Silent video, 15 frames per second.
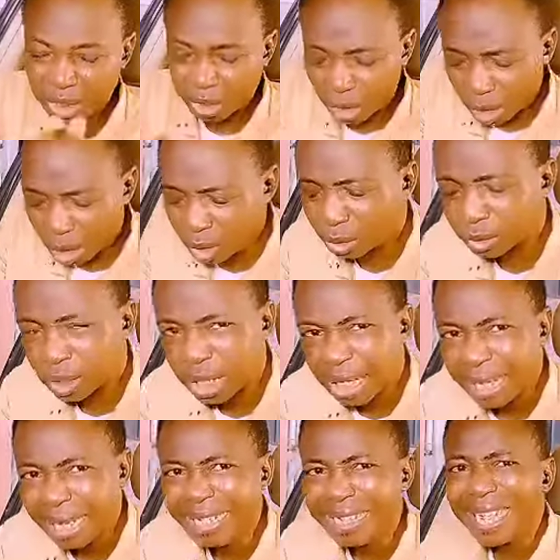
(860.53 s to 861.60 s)
Oh,
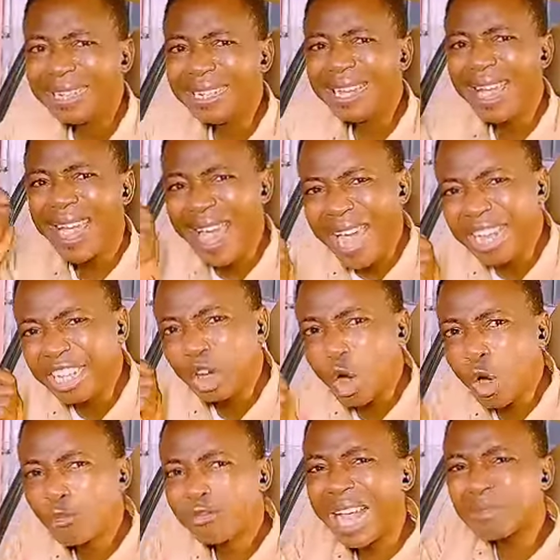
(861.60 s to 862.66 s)
he said the end
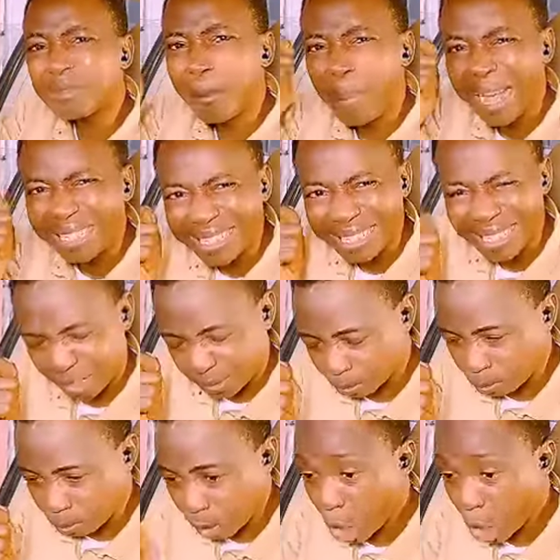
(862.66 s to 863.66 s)
of that person